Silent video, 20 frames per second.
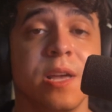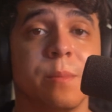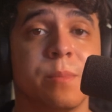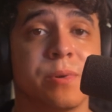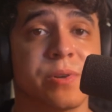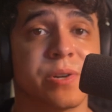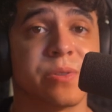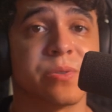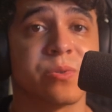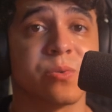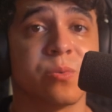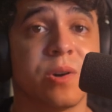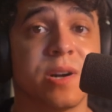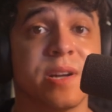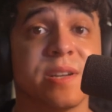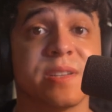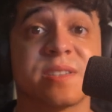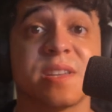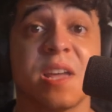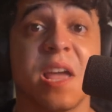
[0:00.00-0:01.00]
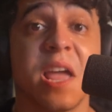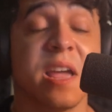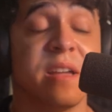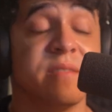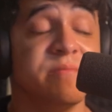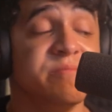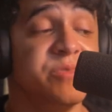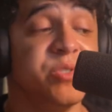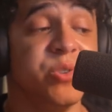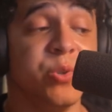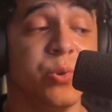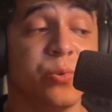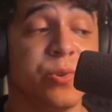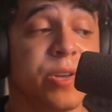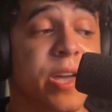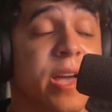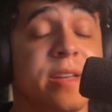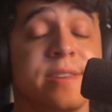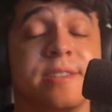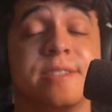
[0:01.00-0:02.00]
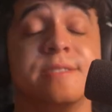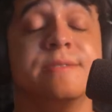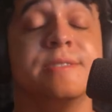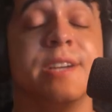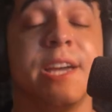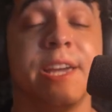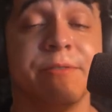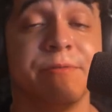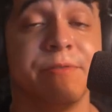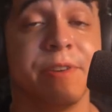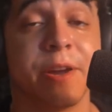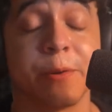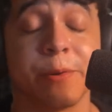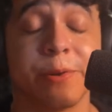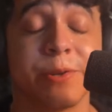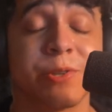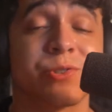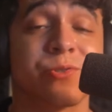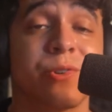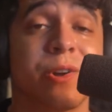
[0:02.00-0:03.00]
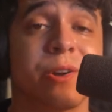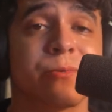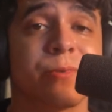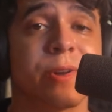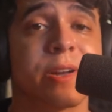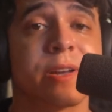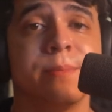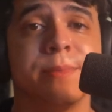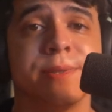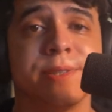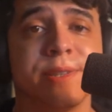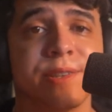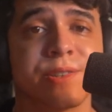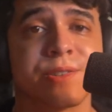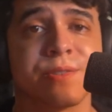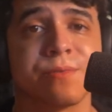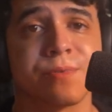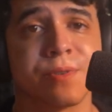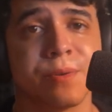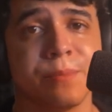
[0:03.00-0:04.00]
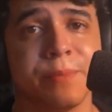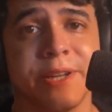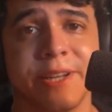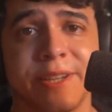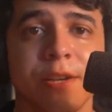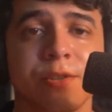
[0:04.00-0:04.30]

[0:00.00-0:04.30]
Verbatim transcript: But otherwise, you get a, a very strong recommendation from me.